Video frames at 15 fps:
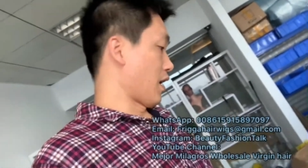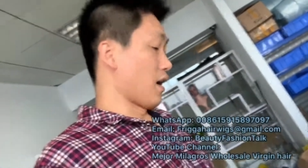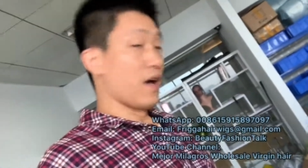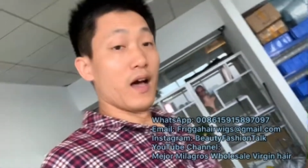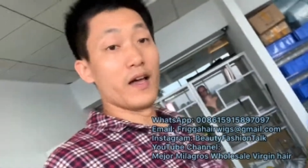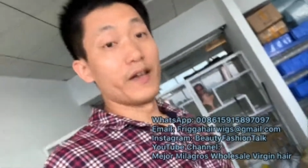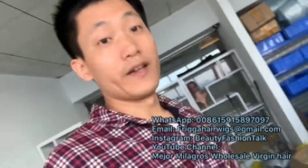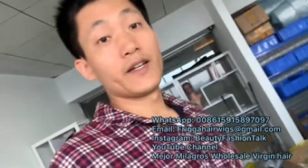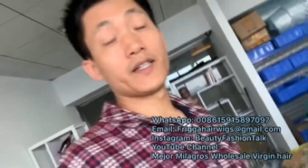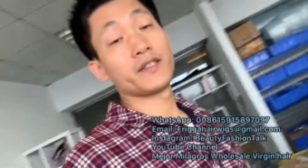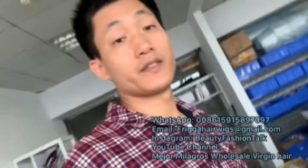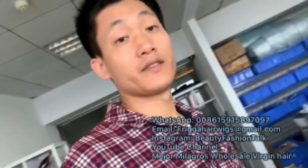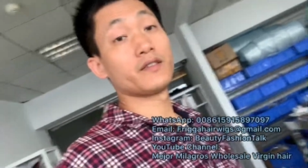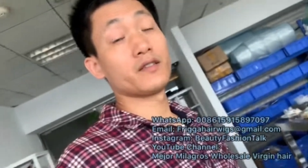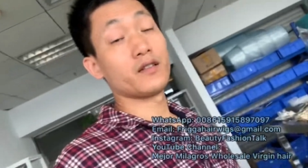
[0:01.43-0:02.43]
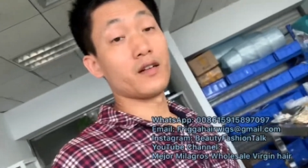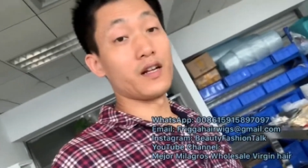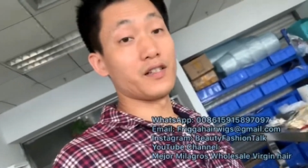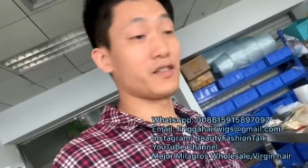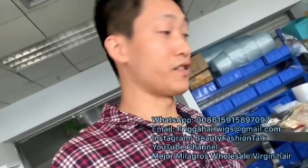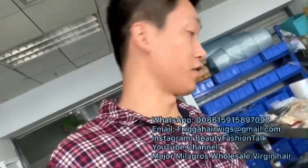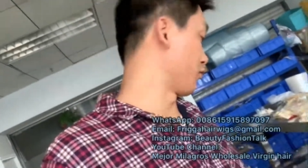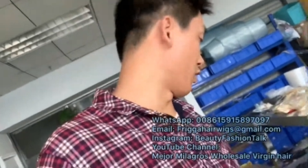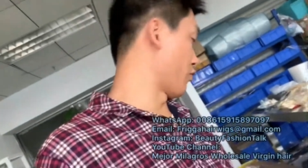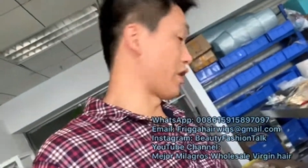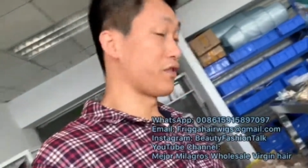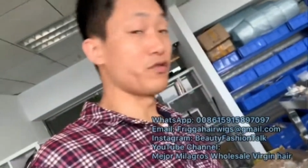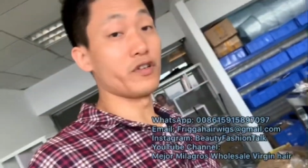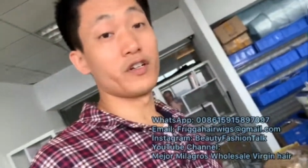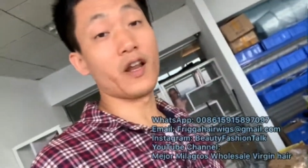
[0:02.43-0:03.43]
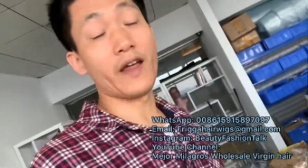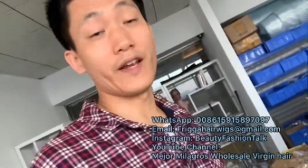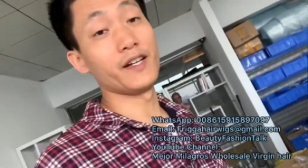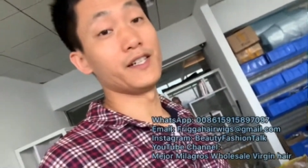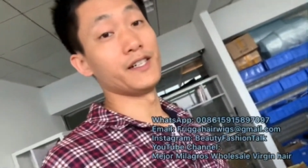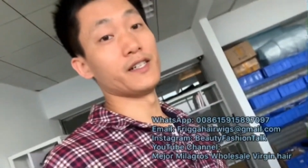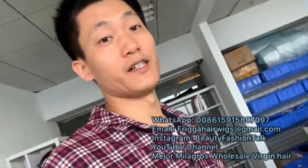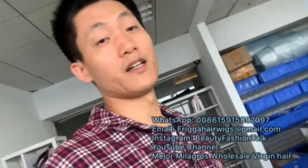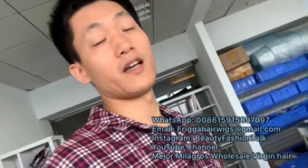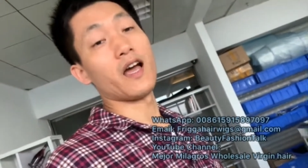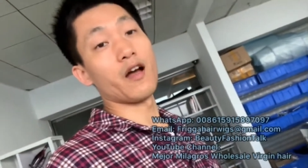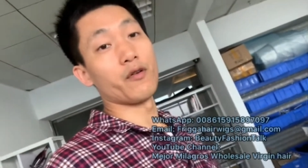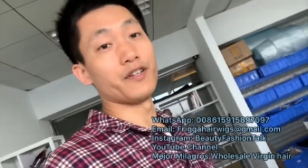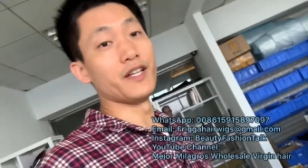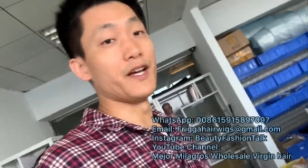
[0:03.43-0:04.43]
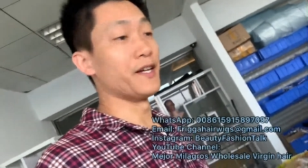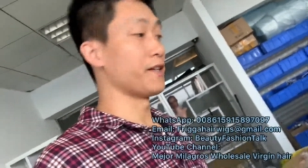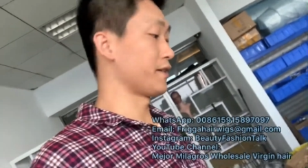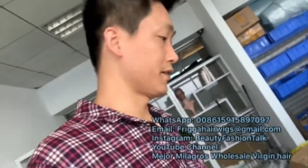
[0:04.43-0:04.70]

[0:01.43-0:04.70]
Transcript: Hey, let's see what we're doing here every day.